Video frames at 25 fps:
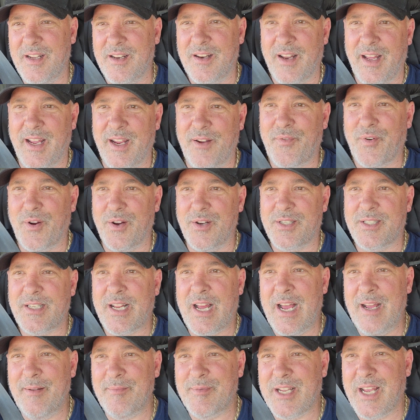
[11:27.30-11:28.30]
like first
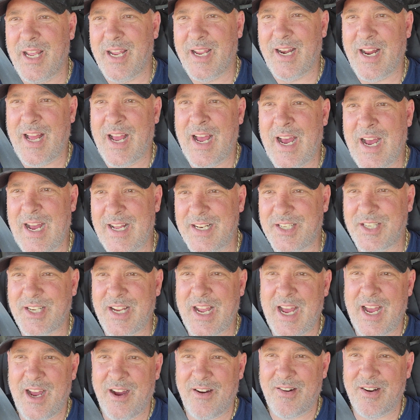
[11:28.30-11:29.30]
time taking a hot
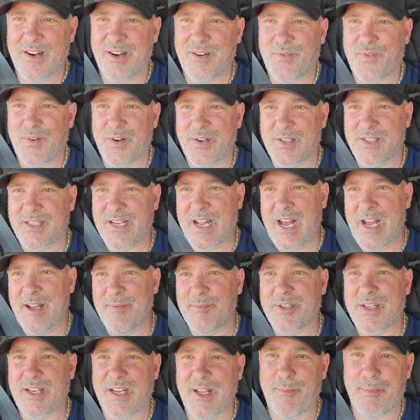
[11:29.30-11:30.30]
shower, first time
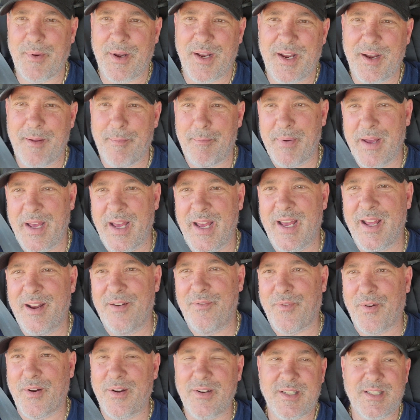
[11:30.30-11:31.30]
sleeping in a bed,
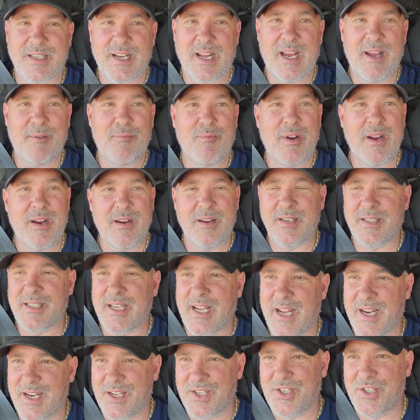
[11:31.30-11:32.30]
first time wearing
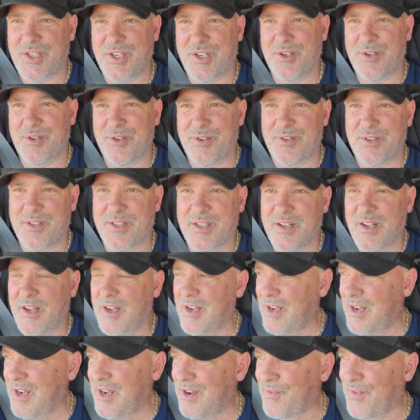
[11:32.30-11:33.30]
tennis shoes,
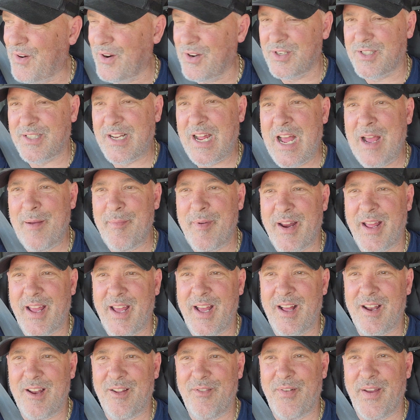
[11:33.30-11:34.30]
first time in an
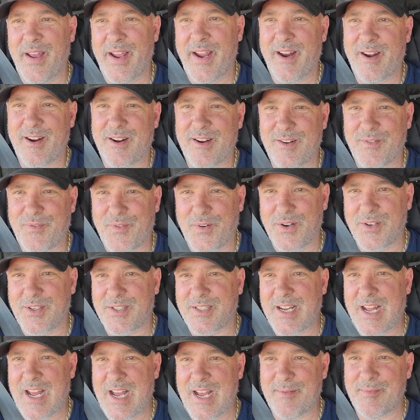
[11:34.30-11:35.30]
elevator,
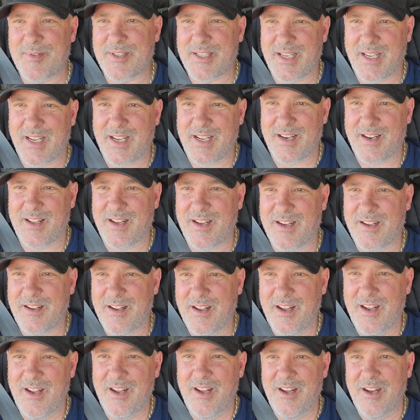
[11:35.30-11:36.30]
first time seeing a
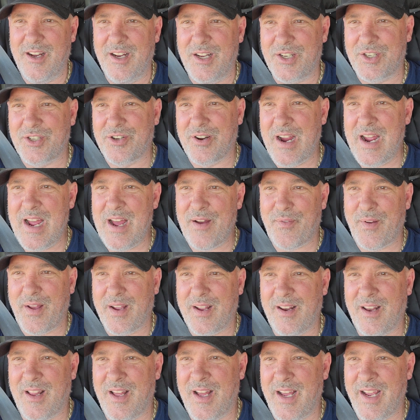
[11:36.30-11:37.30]
traffic
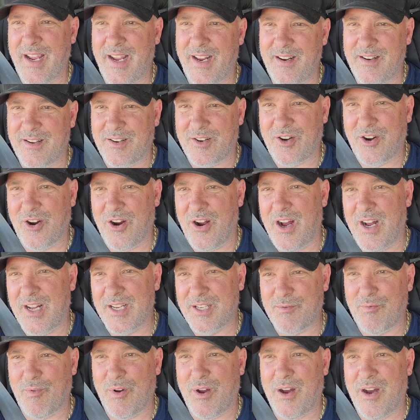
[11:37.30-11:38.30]
light, a
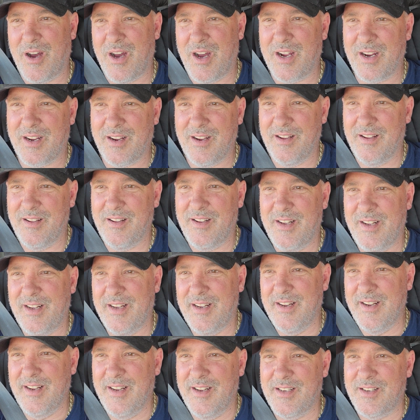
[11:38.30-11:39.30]
crosswalk.
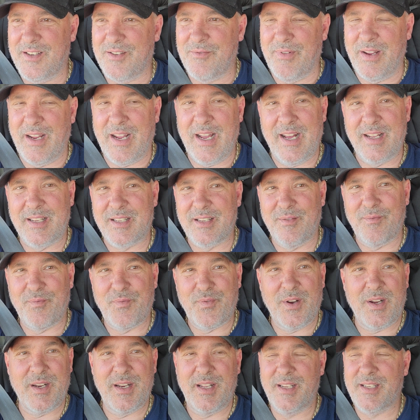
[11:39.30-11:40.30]
We got some
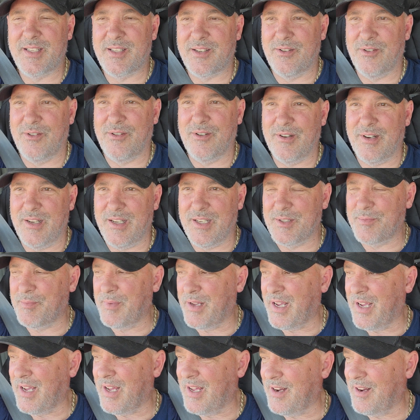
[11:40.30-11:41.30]
funny stories,
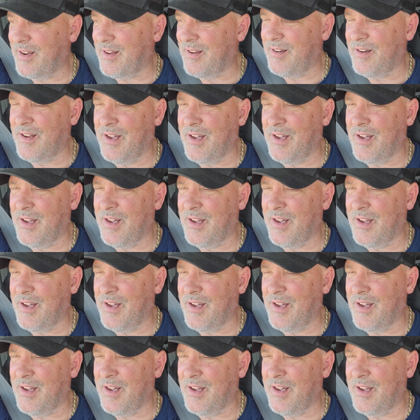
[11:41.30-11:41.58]
man.